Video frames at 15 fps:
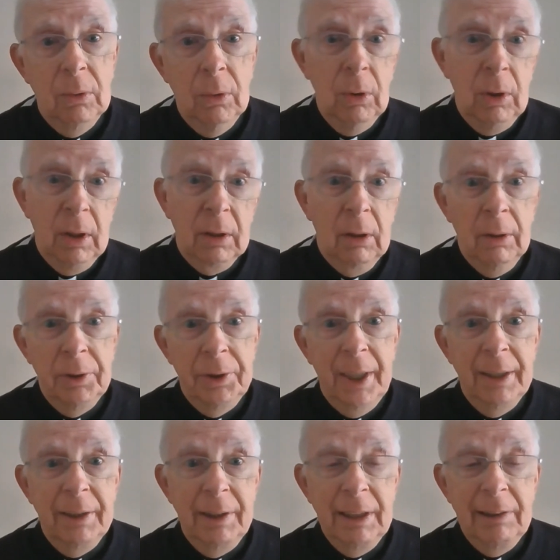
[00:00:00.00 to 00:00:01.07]
All our
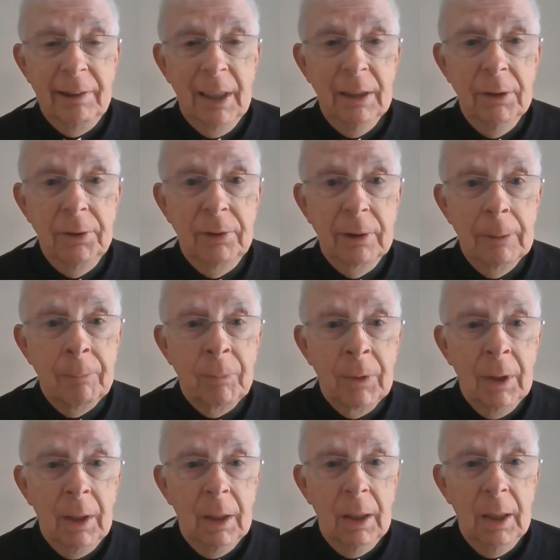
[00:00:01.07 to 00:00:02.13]
contact details
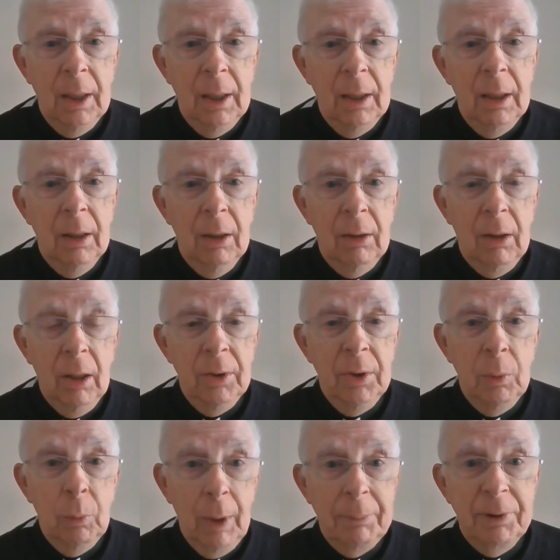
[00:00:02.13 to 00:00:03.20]
uh, are on
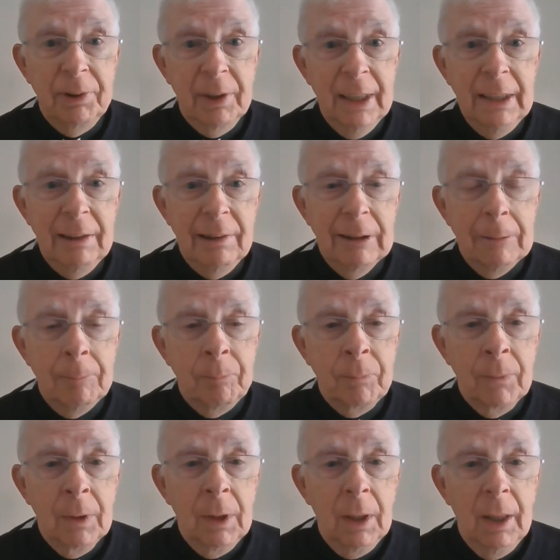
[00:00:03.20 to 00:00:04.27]
the website
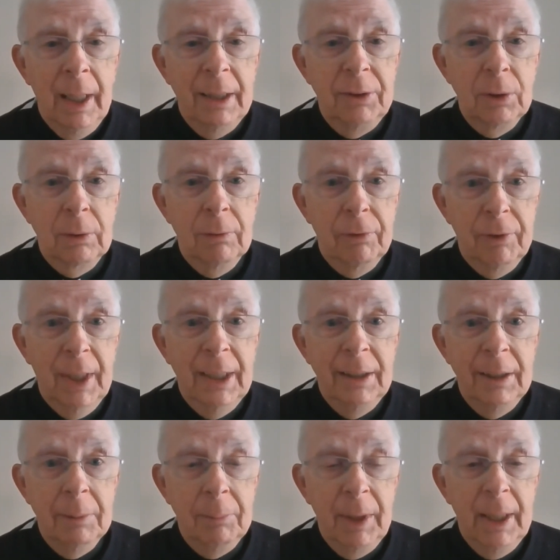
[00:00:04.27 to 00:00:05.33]
and you can
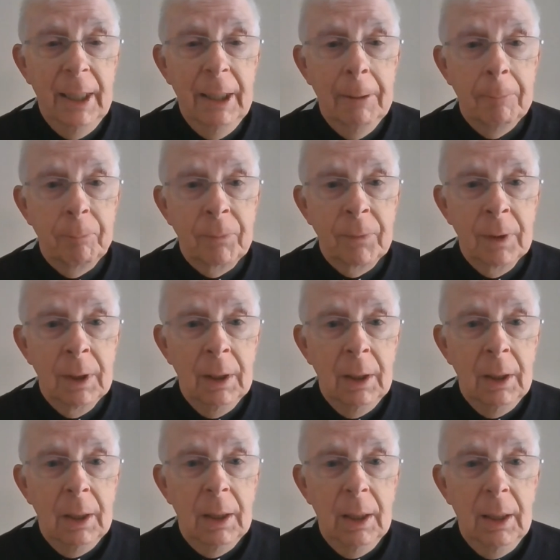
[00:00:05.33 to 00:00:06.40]
find them there.
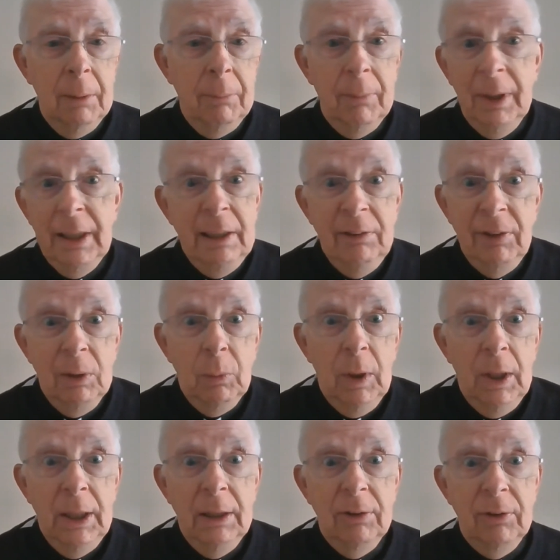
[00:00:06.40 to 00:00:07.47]
Um, easy
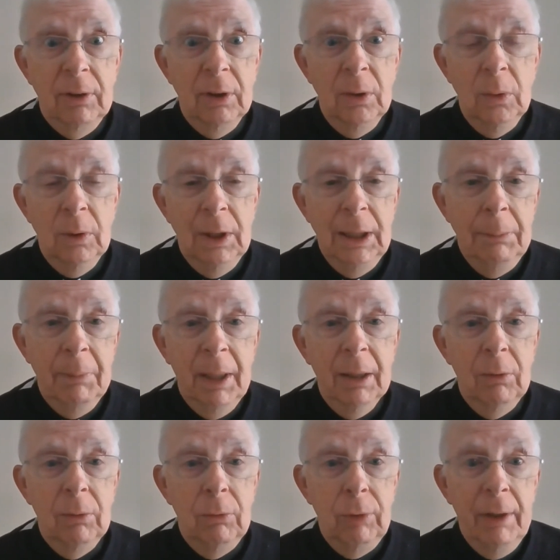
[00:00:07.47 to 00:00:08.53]
way is to
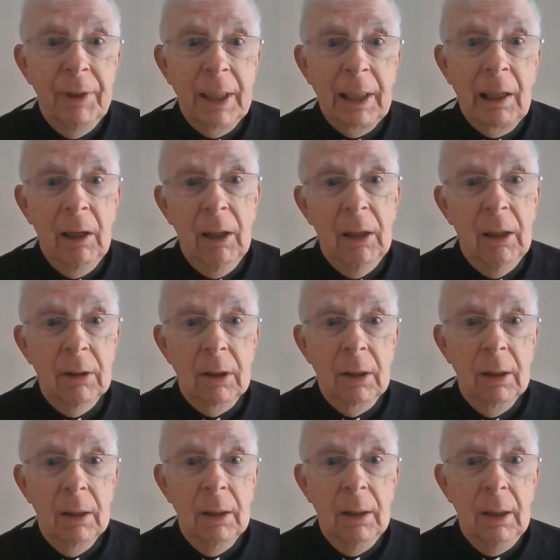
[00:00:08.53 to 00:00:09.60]
email revenclark
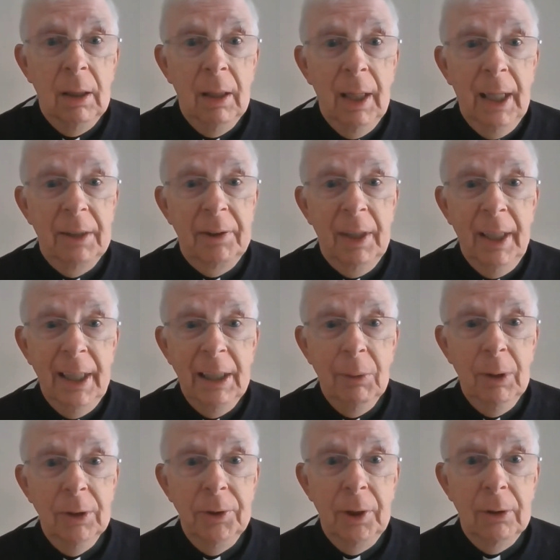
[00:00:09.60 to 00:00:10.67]
at
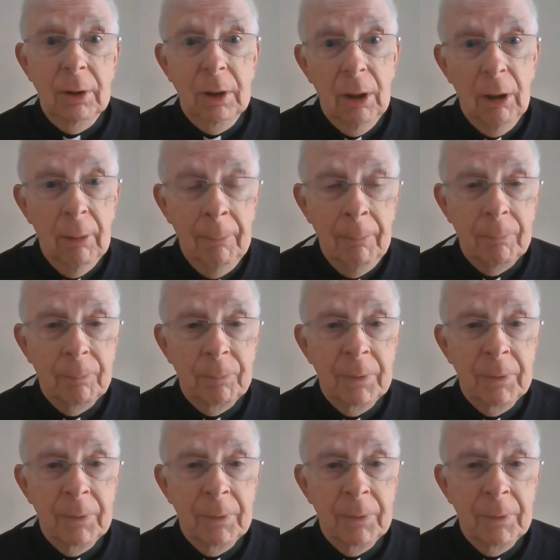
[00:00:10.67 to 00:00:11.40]
aol.com